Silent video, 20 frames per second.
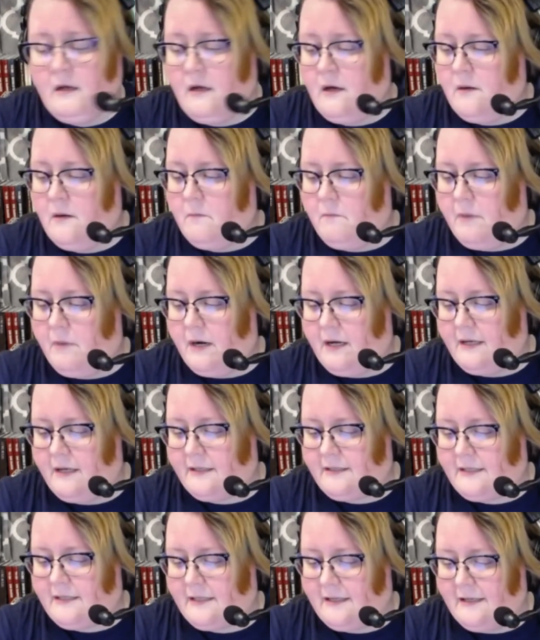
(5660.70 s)

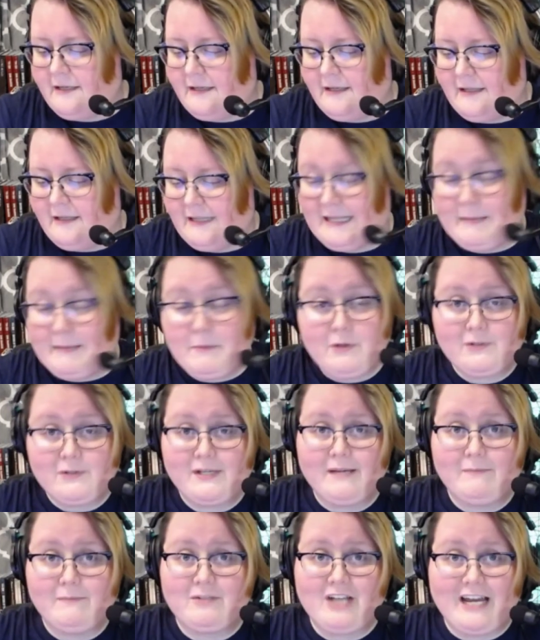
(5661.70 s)
but the
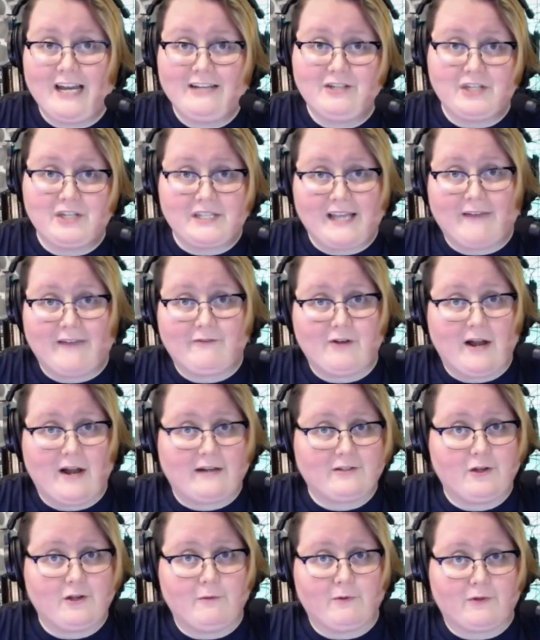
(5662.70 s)
museum changes after
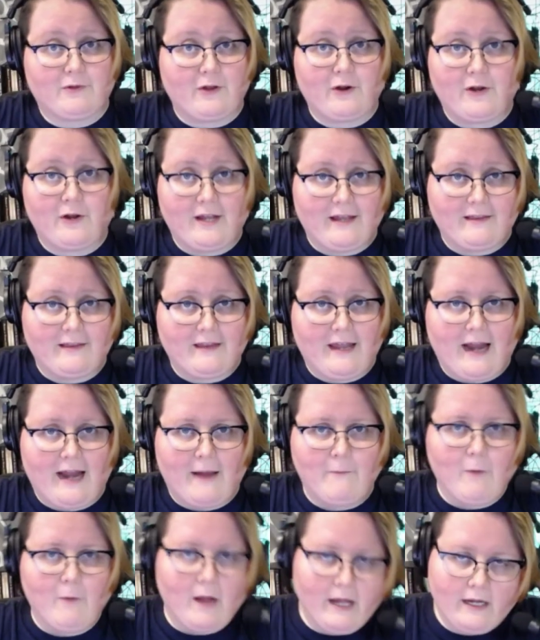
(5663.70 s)
October 30th, and I'm
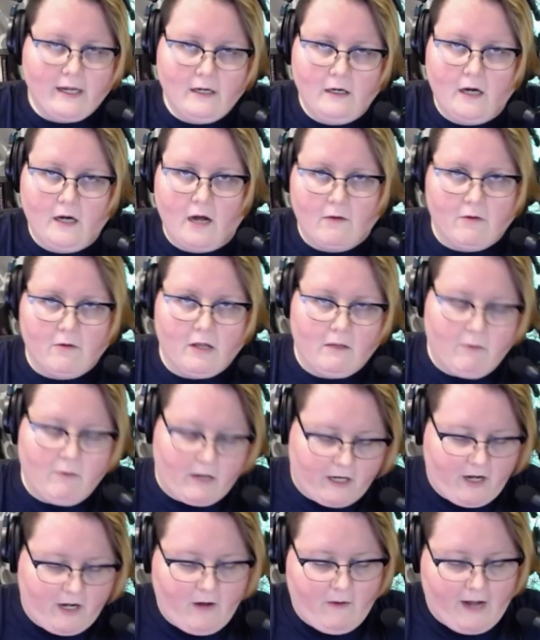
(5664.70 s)
like, oh, I really want to
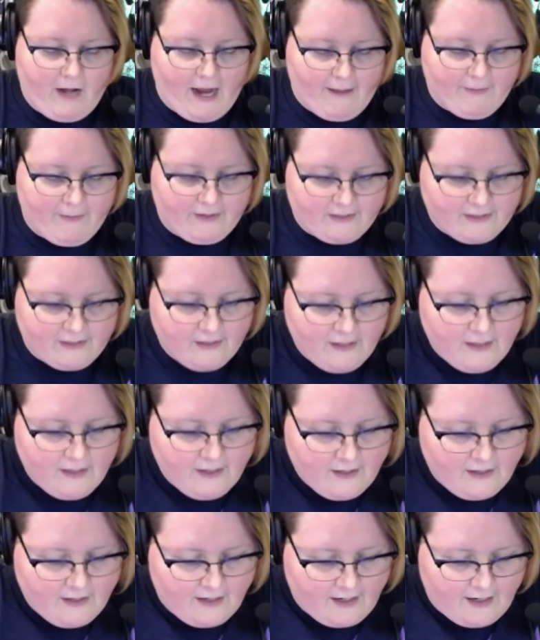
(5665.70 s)
know what happens.
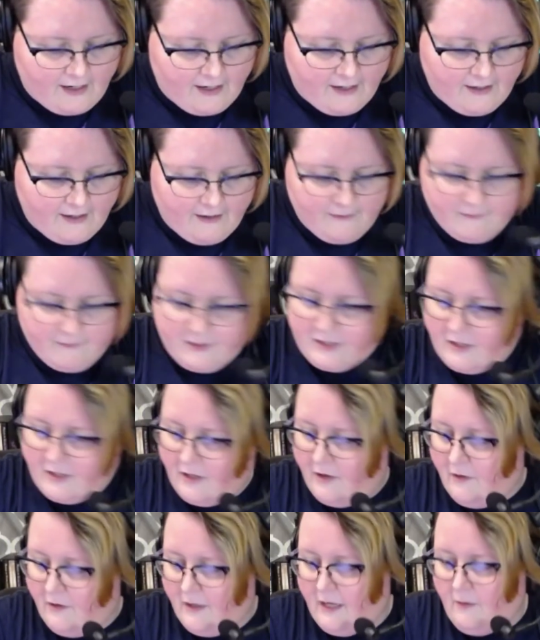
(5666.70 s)

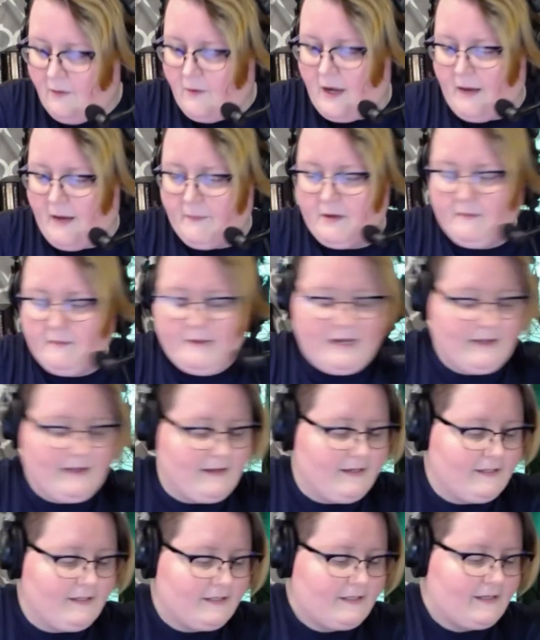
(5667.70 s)
So anyway, I'm going to make
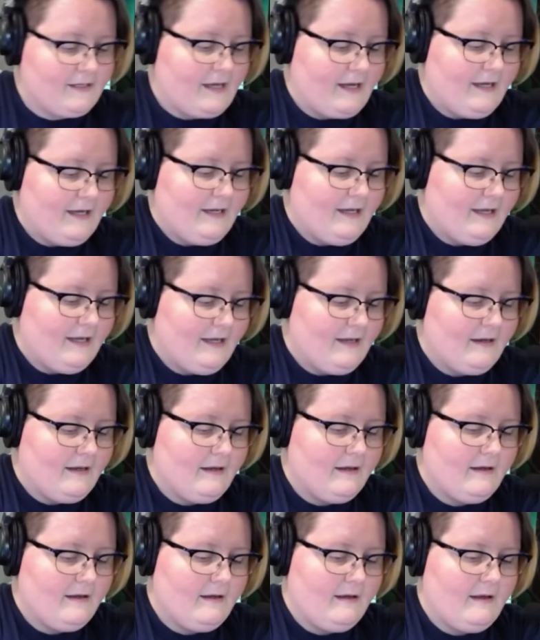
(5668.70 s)
this, I need to get
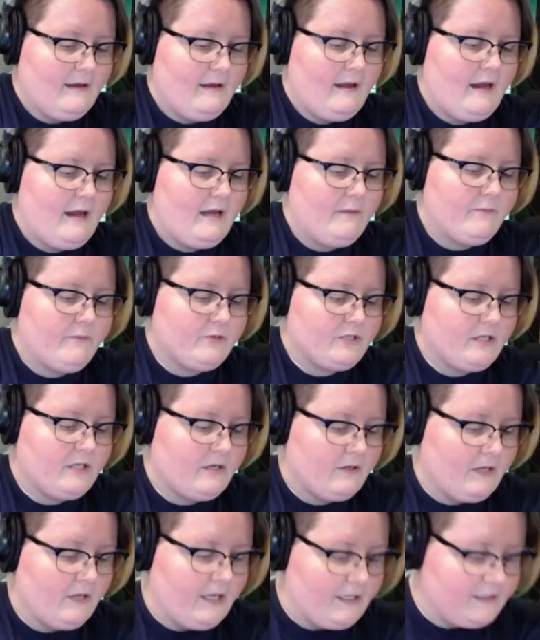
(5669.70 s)
80% or
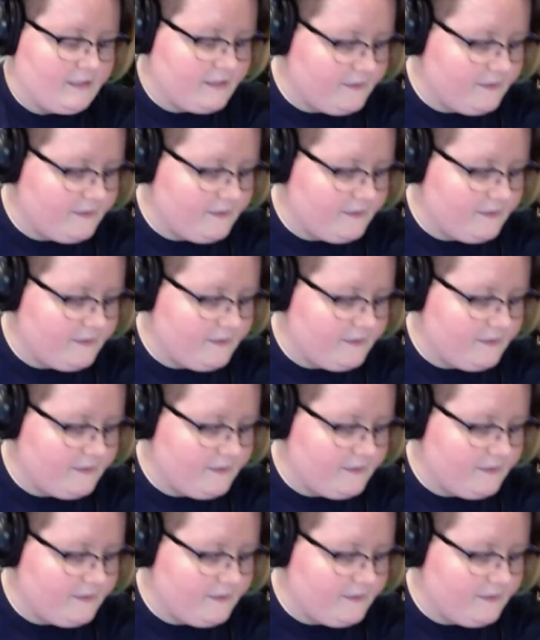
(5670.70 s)
less.